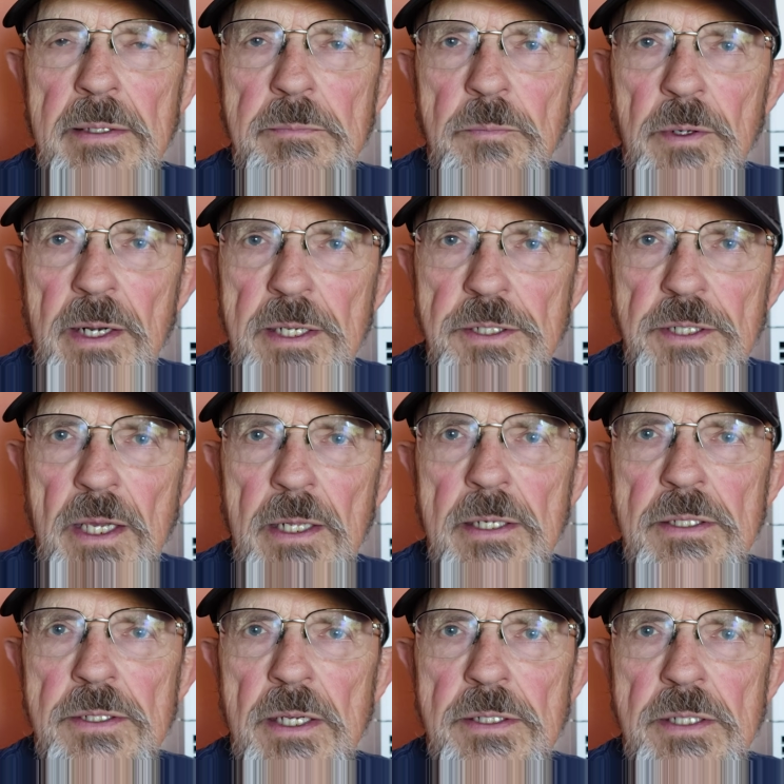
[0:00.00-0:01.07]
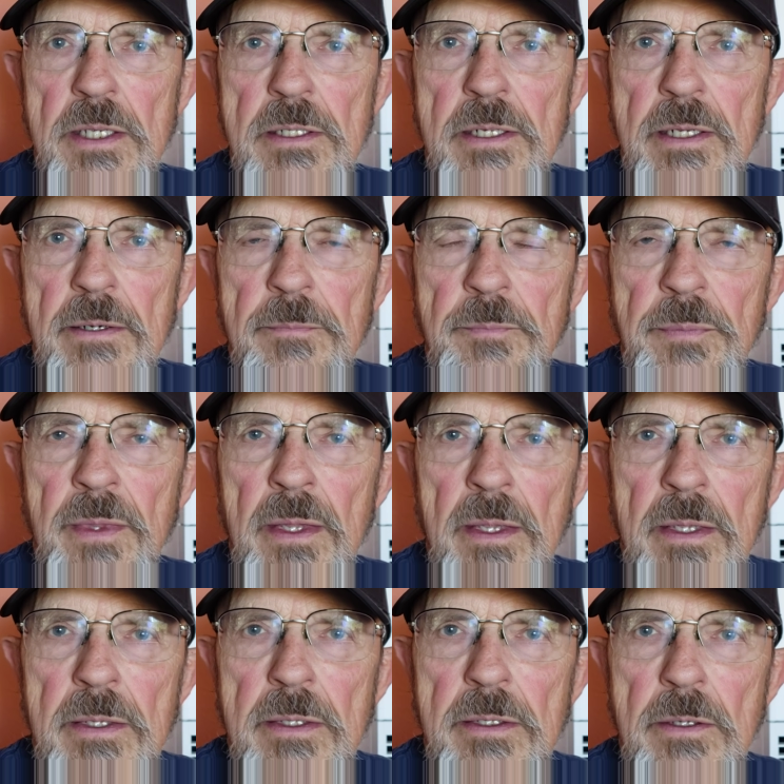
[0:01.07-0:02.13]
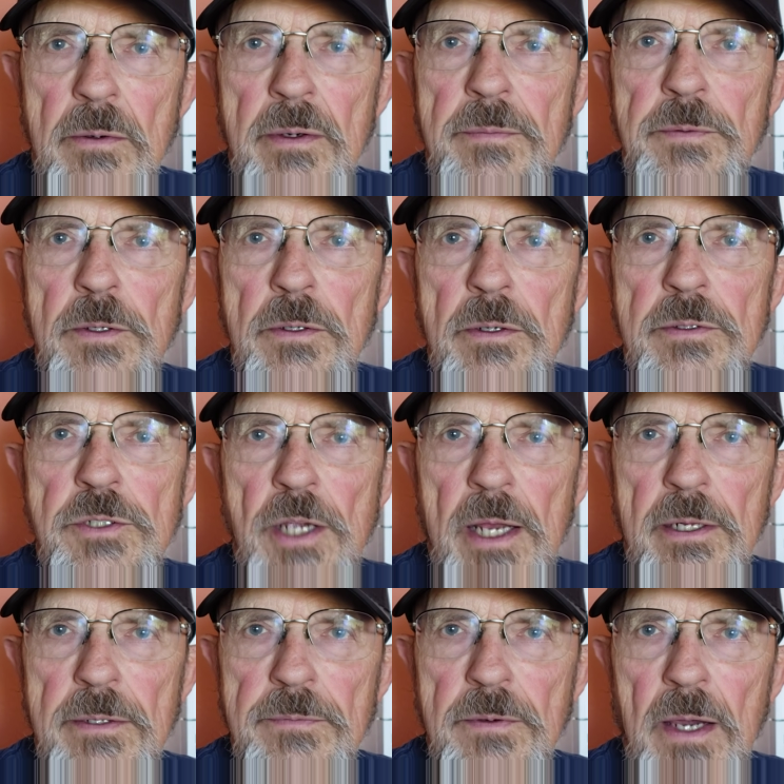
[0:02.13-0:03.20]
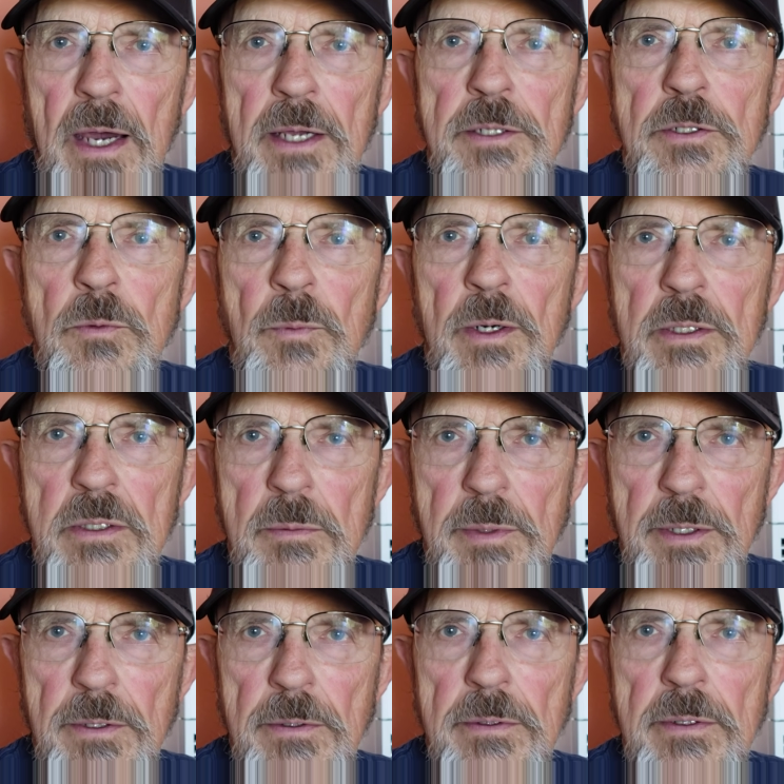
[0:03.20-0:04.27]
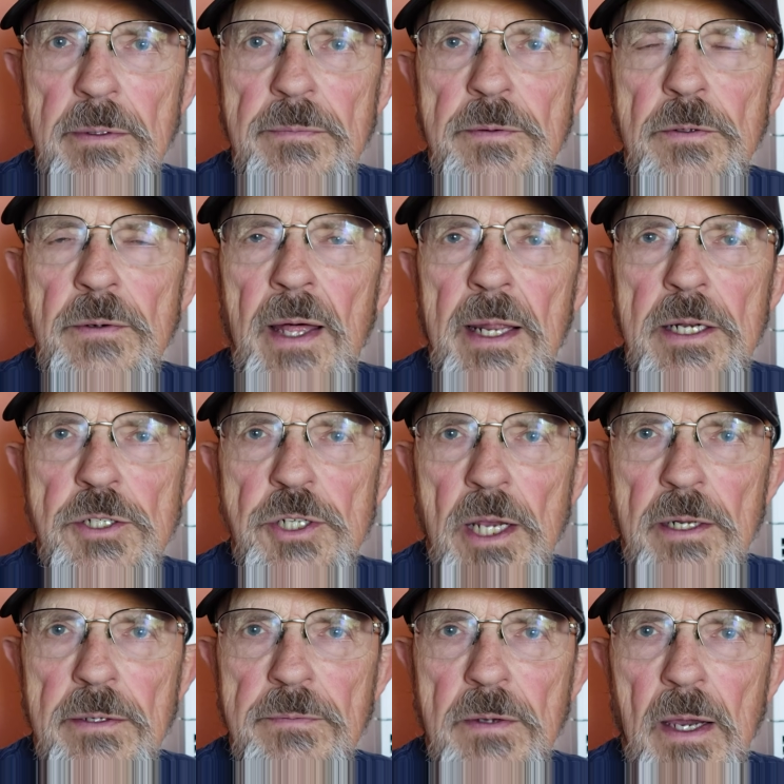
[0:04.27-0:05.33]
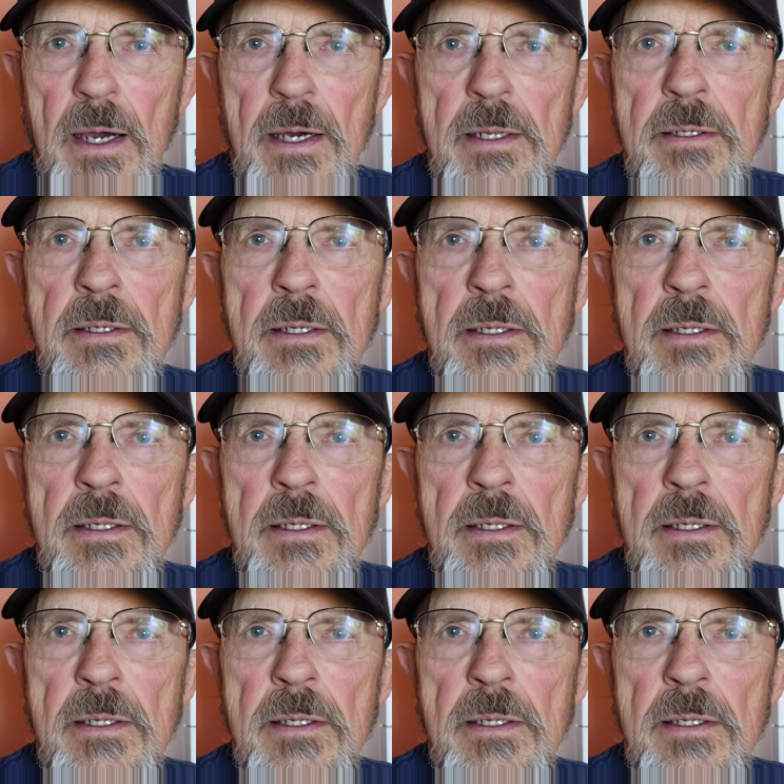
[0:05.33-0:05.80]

What I said is, I said, if you're a child of God, you're welcome here, and if you're not a child of God,